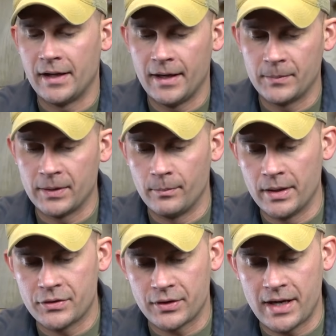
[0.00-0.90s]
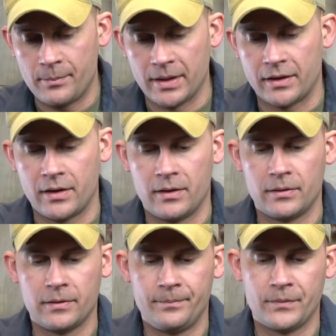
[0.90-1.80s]
I'm going to measure out my
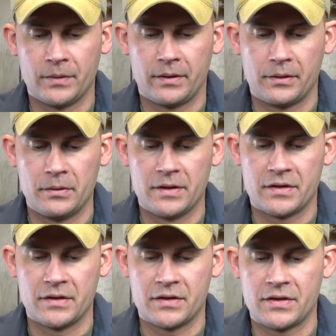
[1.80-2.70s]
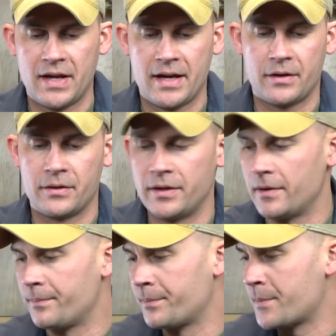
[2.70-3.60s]
collar. I'm going to throw this in the stacker
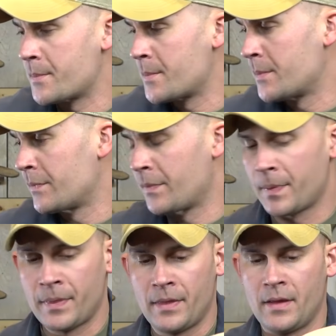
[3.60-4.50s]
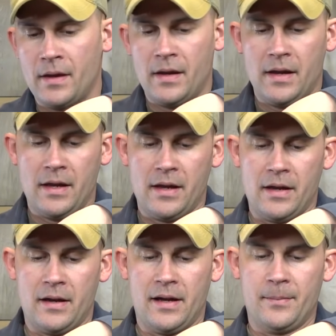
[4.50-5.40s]
here,
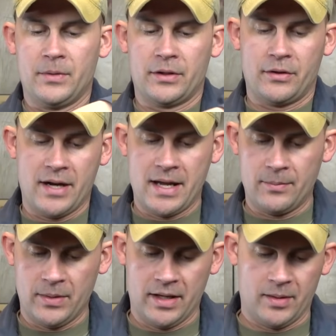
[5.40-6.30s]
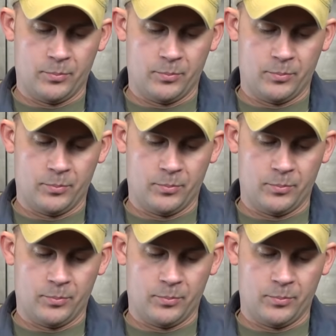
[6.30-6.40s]
and I'm going to grab